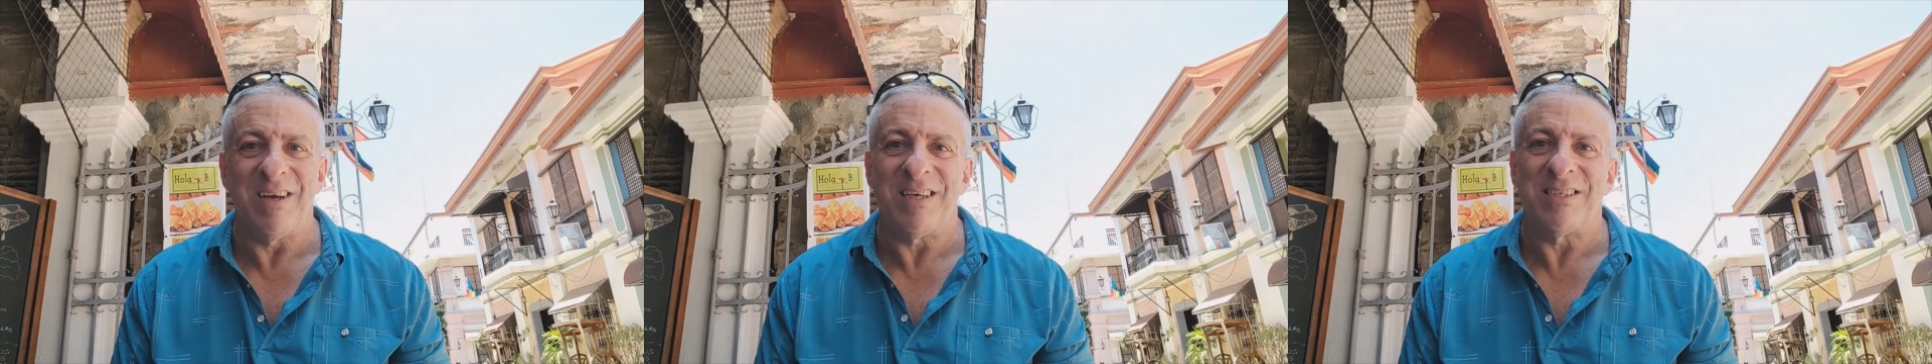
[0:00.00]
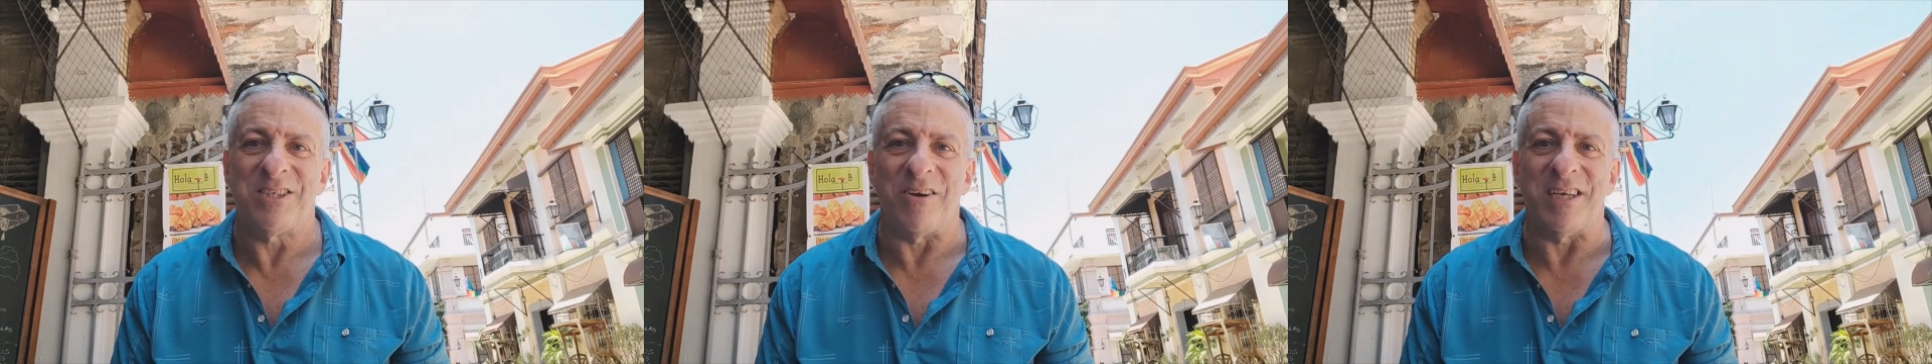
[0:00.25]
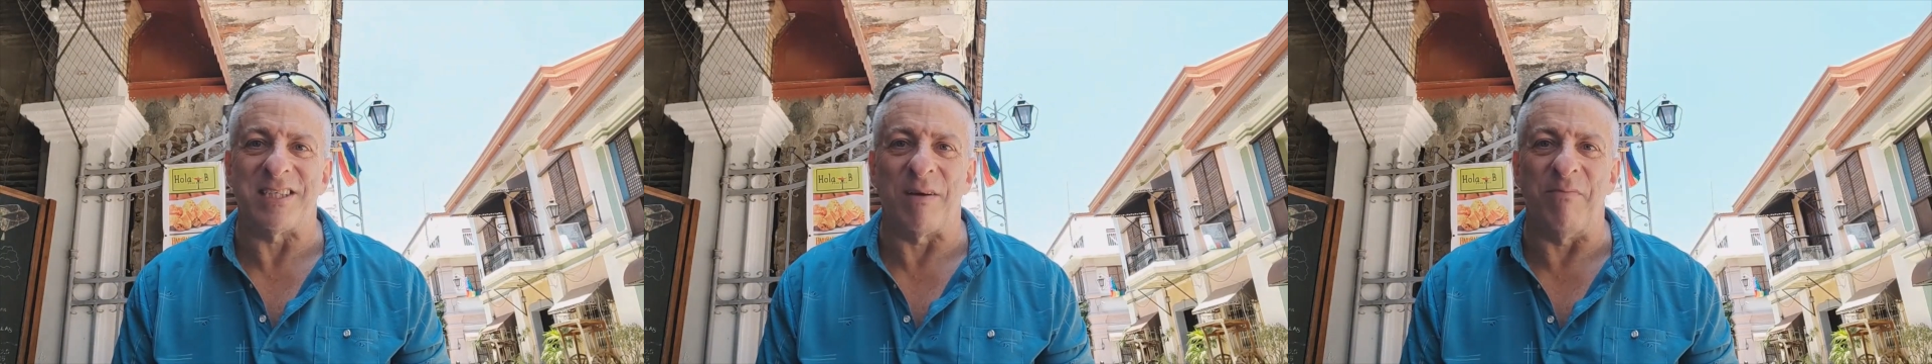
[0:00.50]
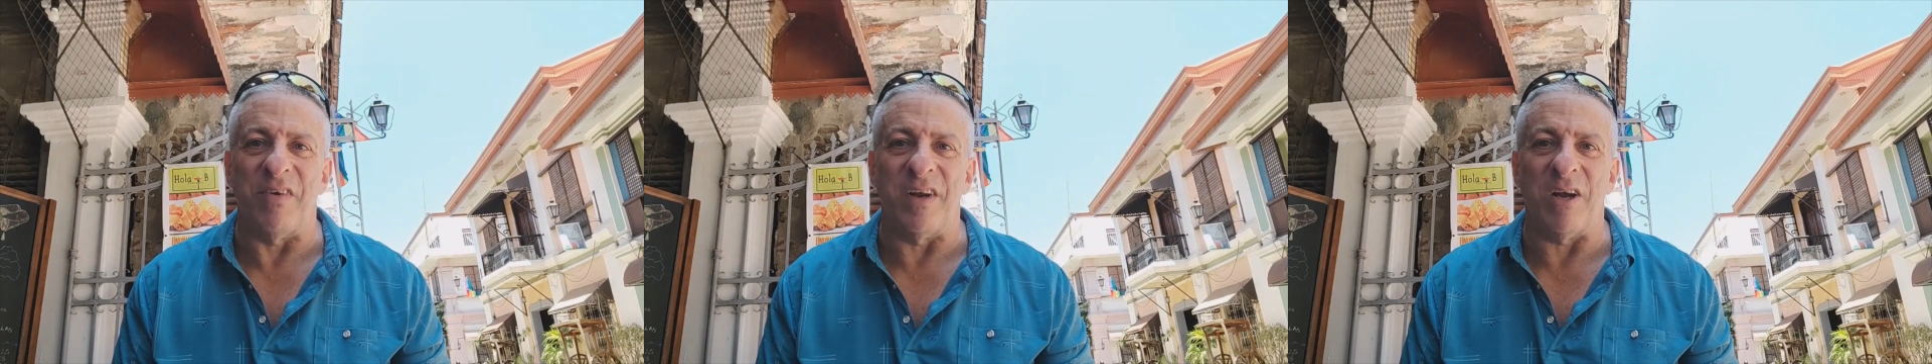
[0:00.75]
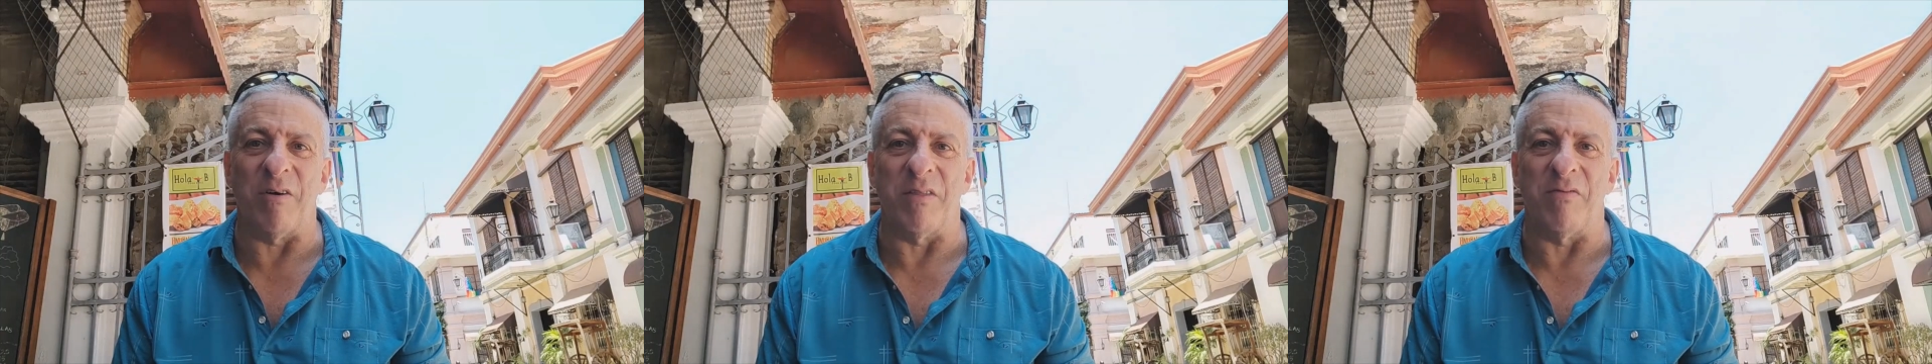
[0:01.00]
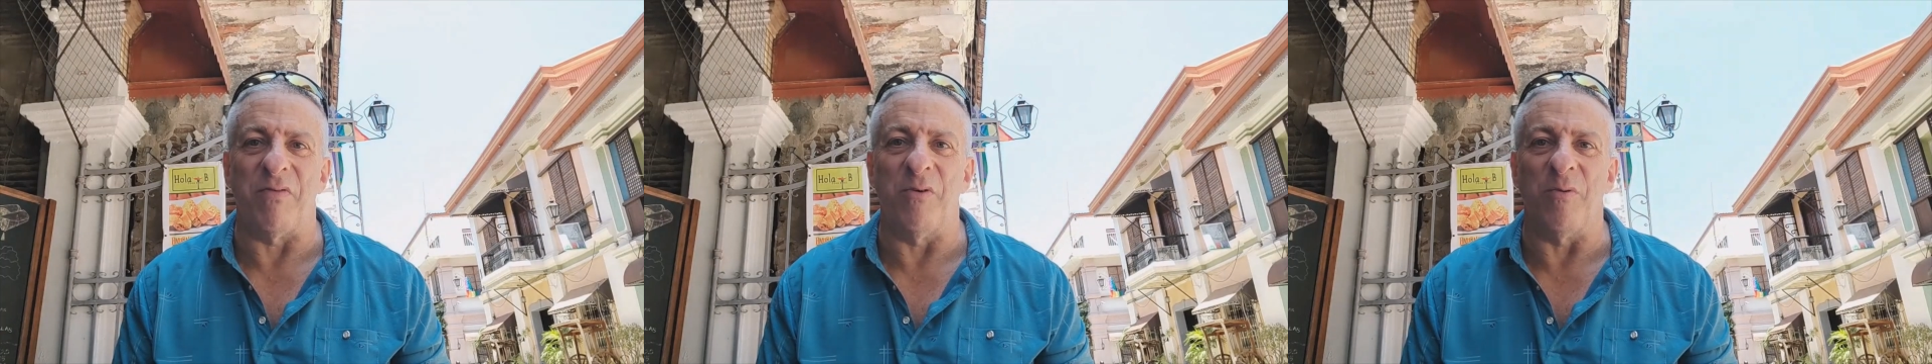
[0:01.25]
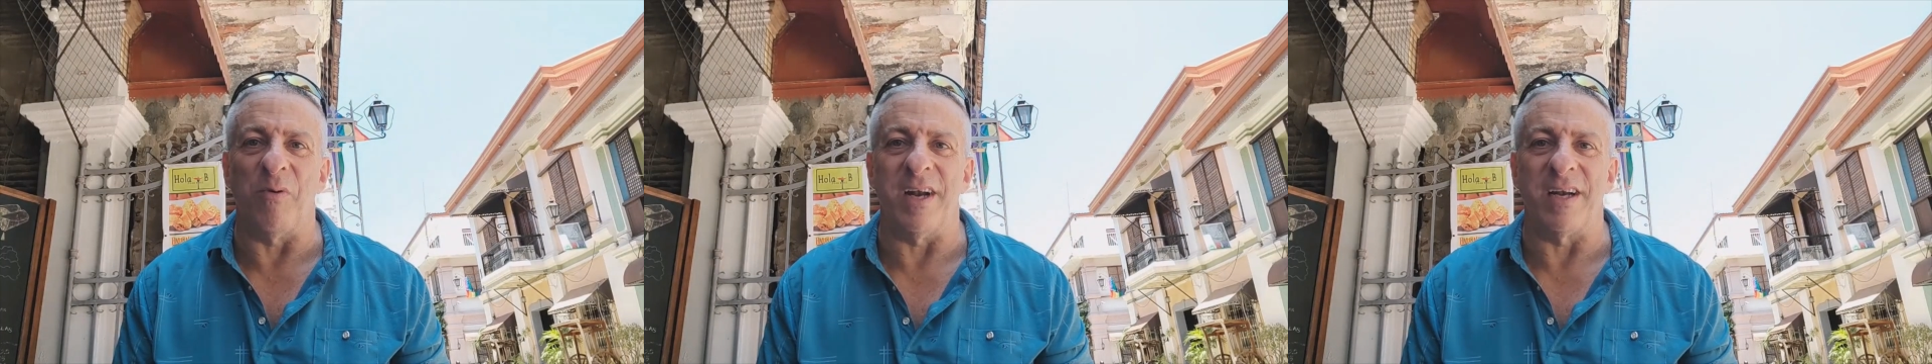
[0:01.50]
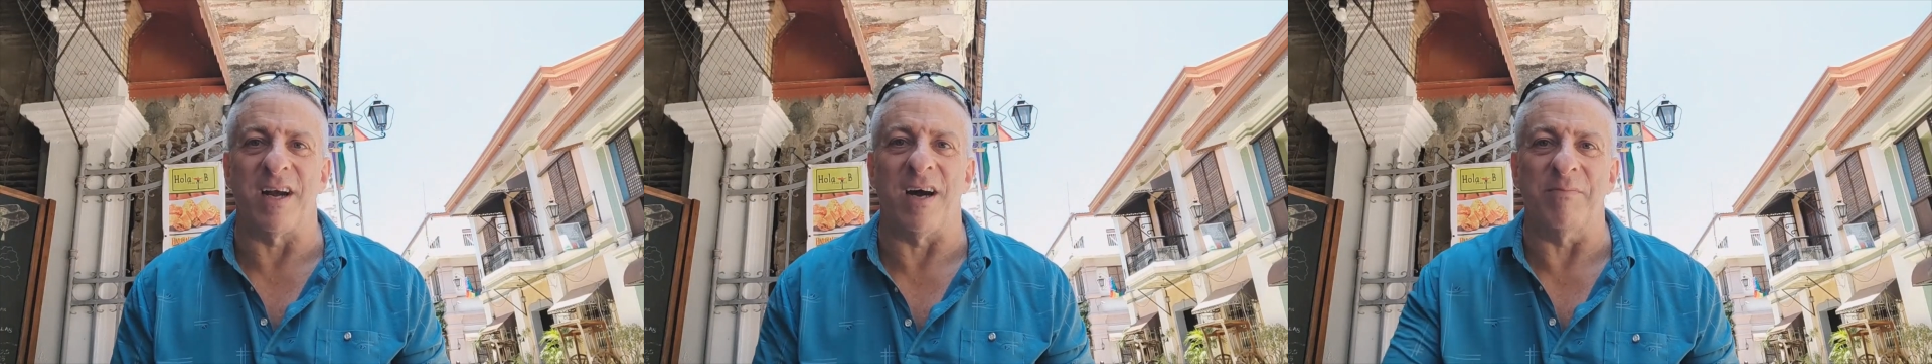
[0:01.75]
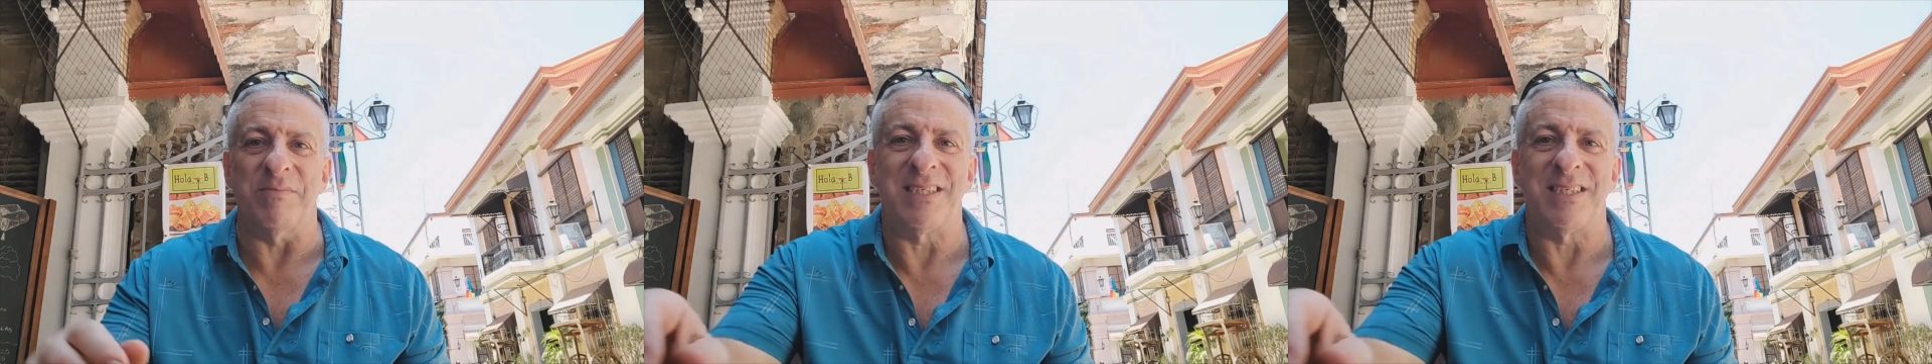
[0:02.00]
Show you some video of the food when it comes.